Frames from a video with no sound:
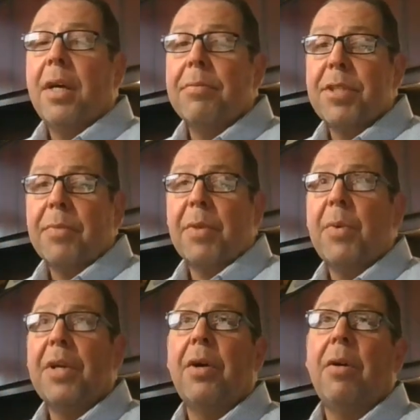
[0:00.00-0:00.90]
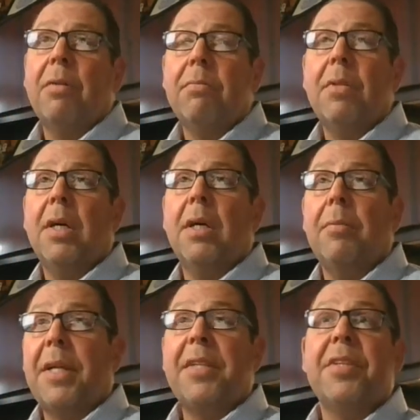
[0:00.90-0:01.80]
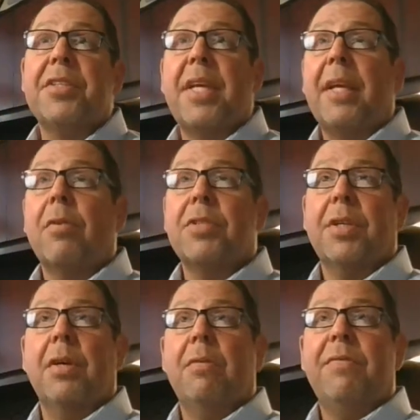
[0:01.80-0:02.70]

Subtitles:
something we call, I did this 8 years ago,